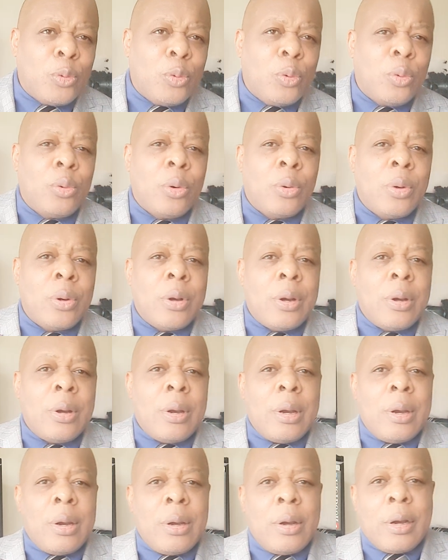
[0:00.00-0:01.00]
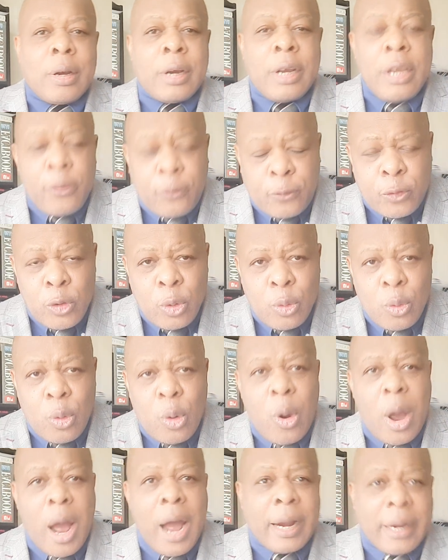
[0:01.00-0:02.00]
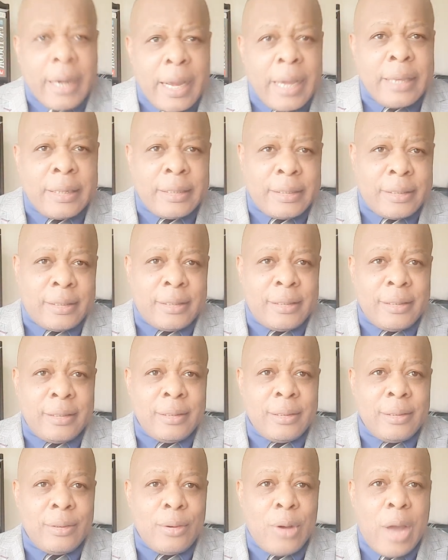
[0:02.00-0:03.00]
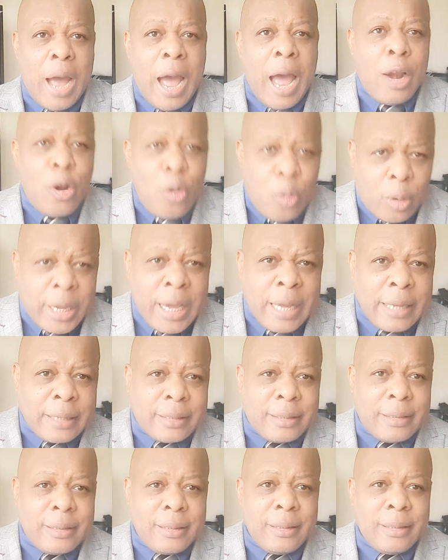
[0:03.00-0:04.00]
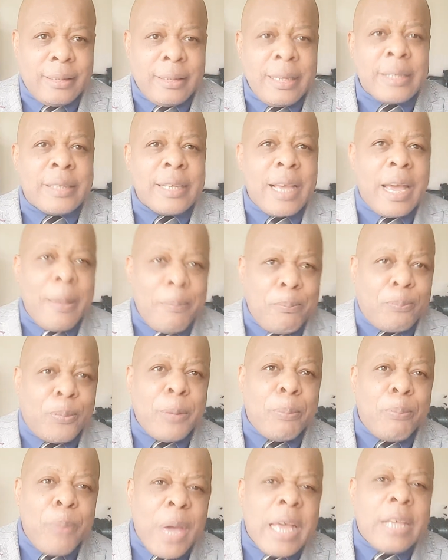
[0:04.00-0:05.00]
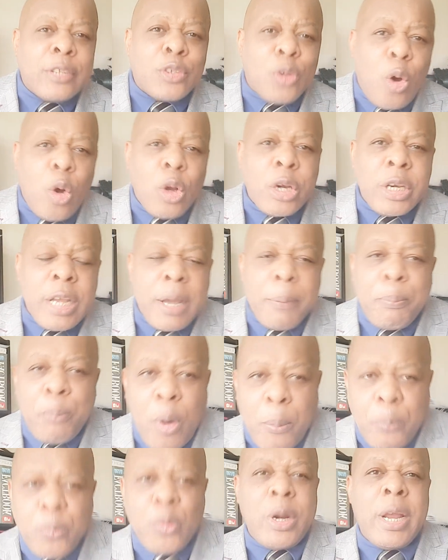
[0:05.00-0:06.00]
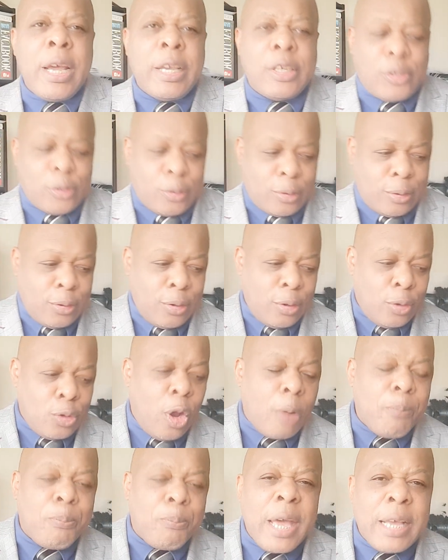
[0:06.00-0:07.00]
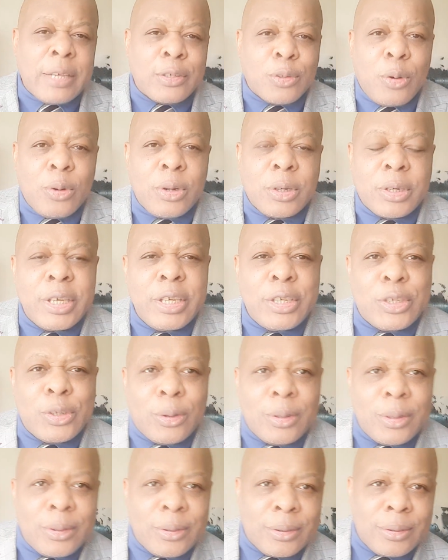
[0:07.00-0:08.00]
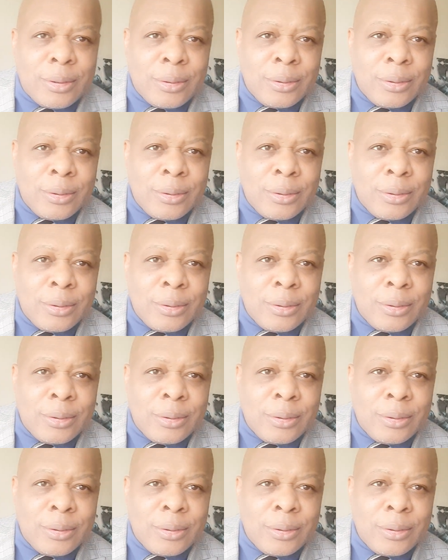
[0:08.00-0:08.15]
to review or arrange, allocate this MP based on their population, not based on regions.